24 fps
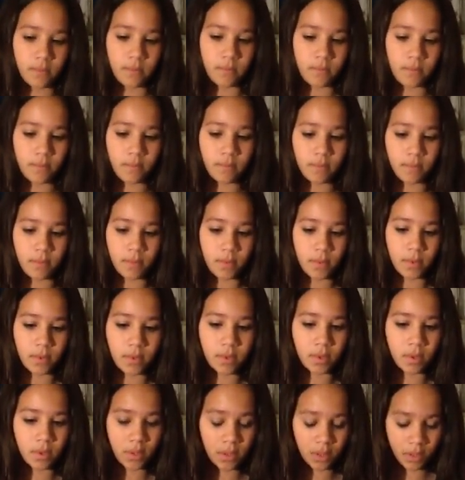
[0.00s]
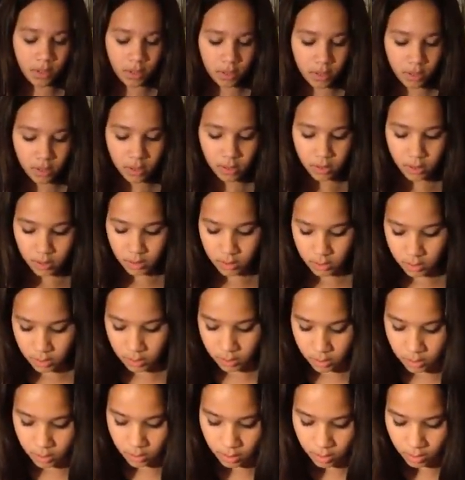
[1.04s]

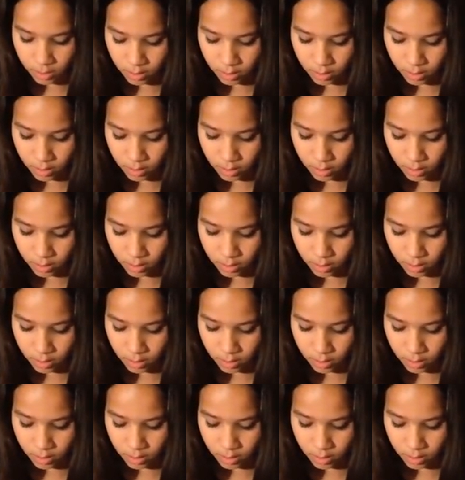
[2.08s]
(no one is talking)